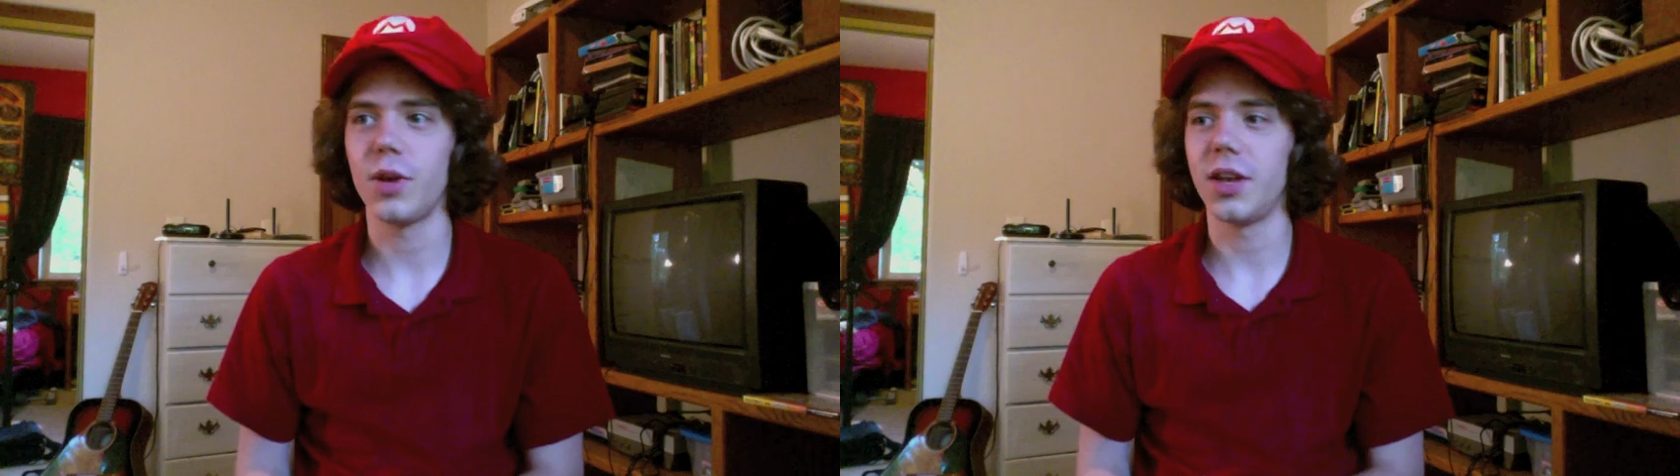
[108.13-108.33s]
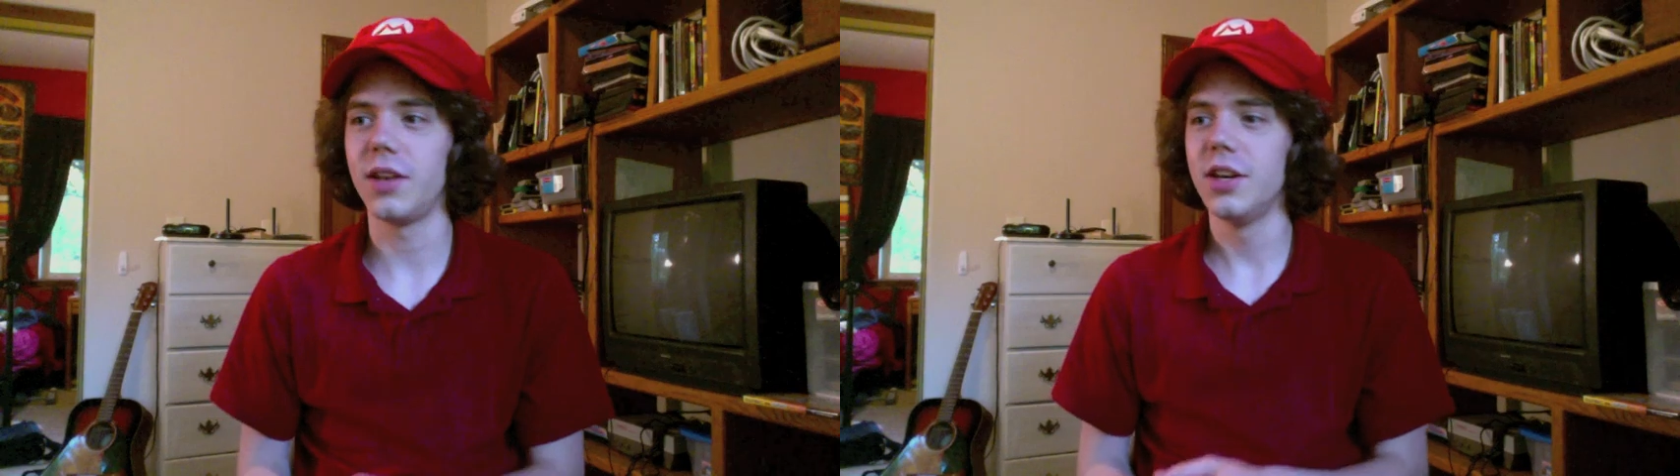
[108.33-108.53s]

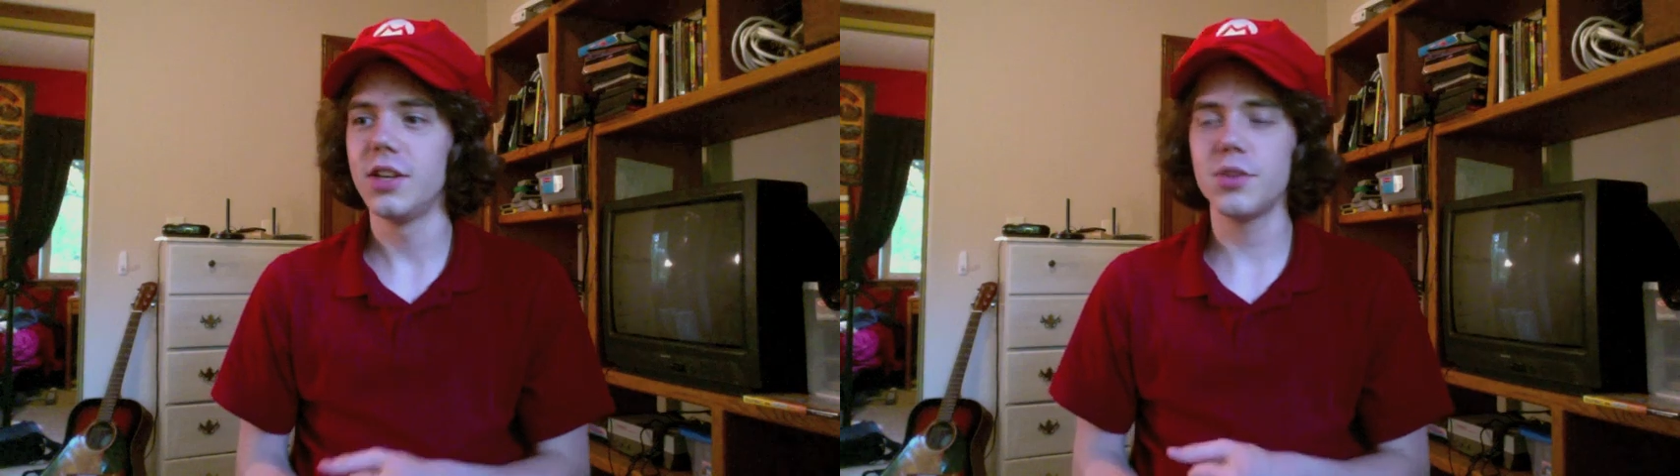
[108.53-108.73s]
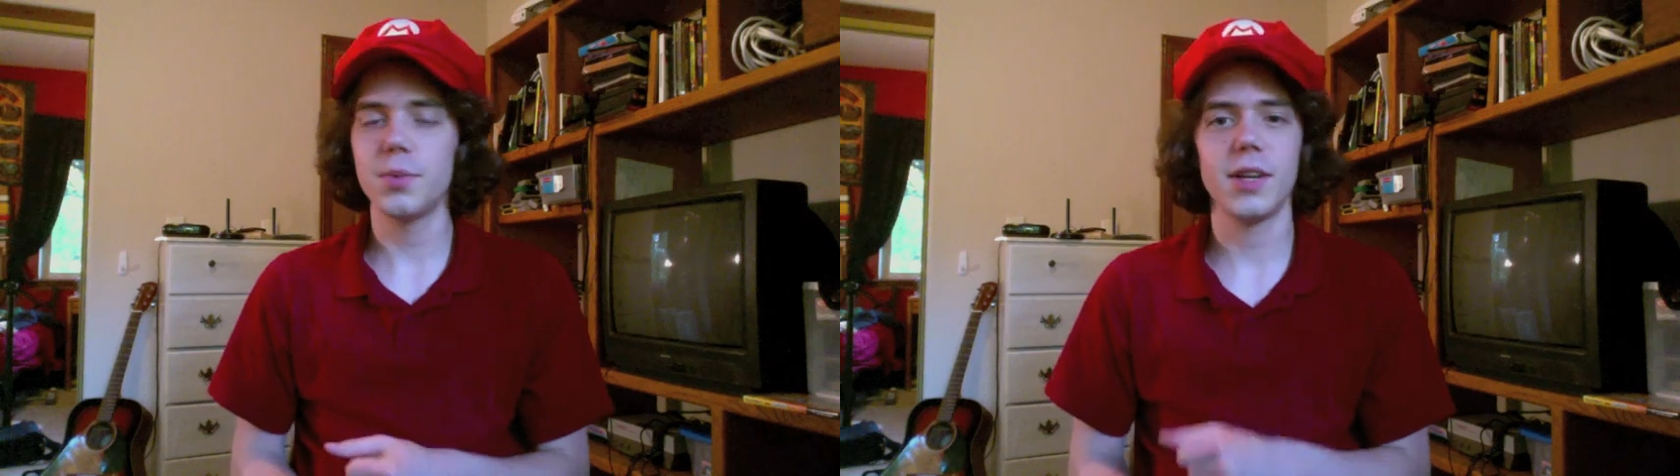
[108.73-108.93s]
when
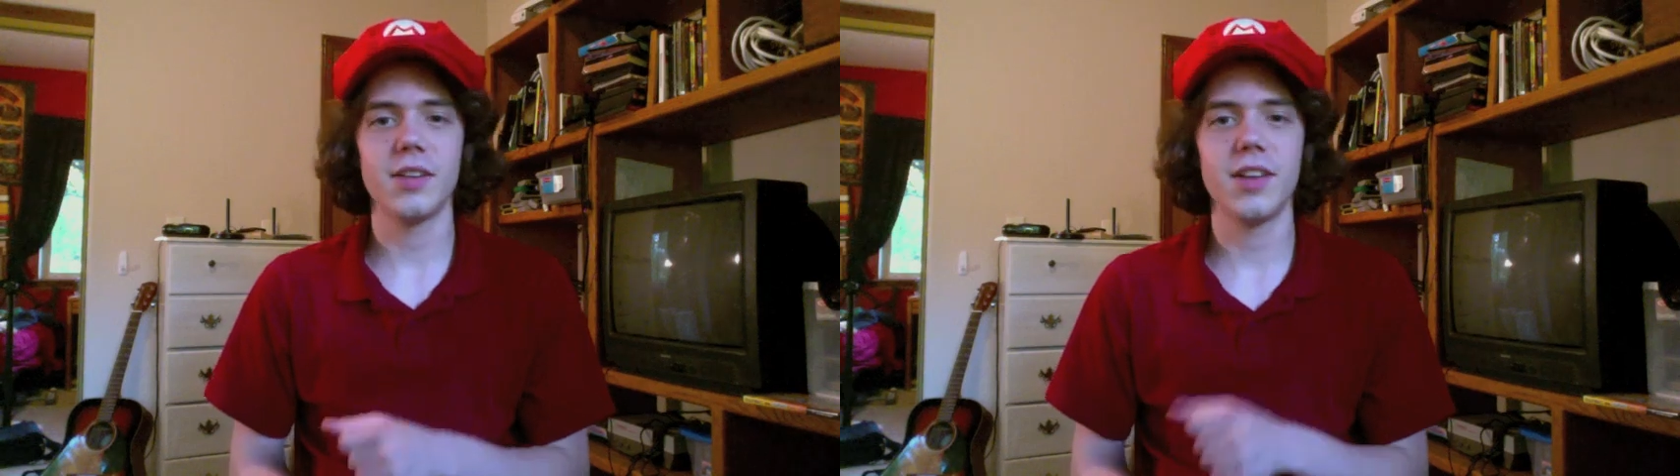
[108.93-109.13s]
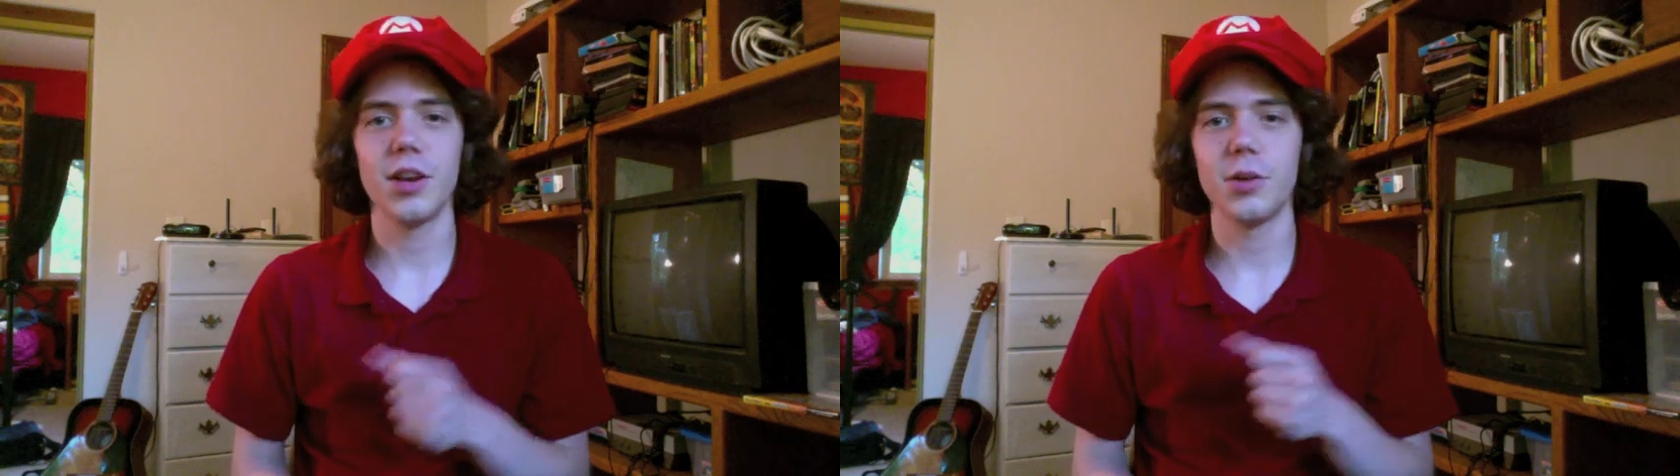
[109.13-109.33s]
Super
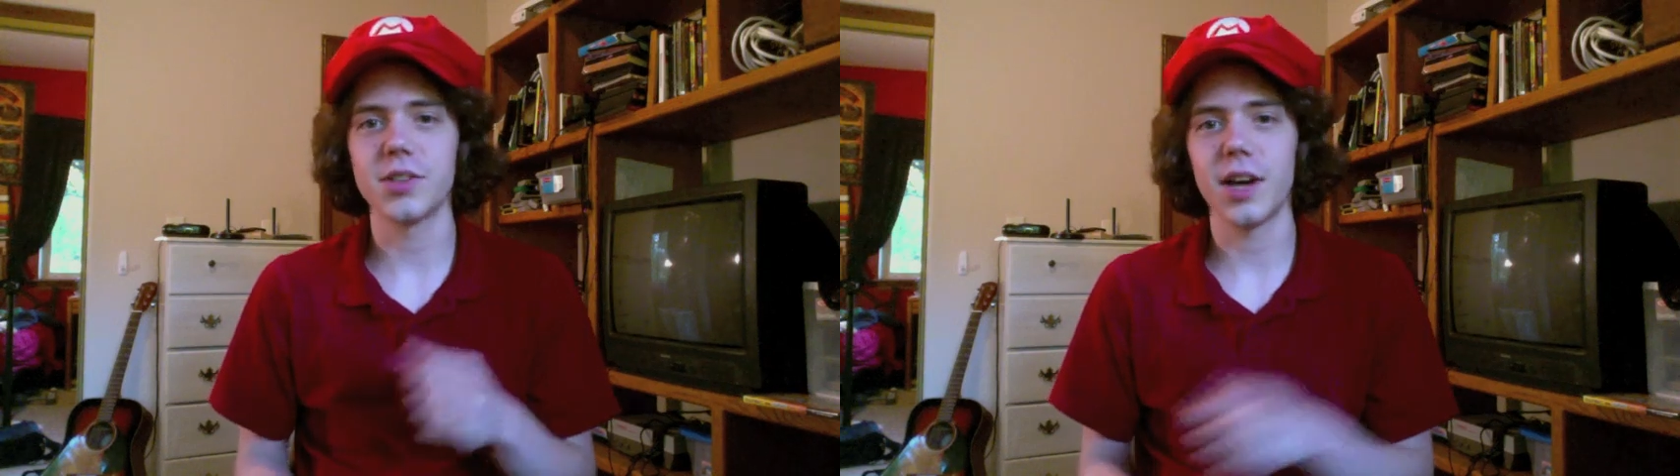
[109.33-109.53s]
Nintendo was